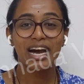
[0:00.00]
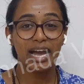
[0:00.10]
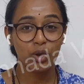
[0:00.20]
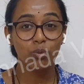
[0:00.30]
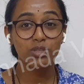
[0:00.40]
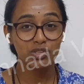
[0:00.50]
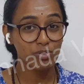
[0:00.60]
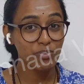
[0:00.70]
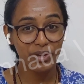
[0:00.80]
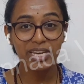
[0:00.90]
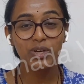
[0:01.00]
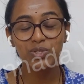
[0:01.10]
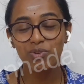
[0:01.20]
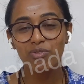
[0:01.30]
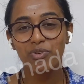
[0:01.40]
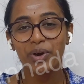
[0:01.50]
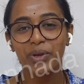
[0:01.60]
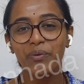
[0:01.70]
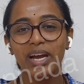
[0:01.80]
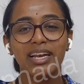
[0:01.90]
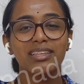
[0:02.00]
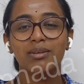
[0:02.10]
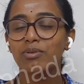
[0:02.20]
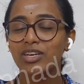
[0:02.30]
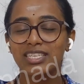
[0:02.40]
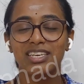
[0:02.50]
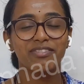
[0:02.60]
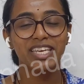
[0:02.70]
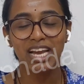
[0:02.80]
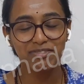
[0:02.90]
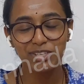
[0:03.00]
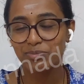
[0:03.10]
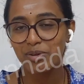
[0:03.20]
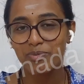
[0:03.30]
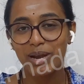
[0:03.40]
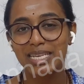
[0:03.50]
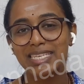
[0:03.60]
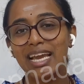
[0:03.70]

I hope this will be very useful for you, and the book is in a very affordable price.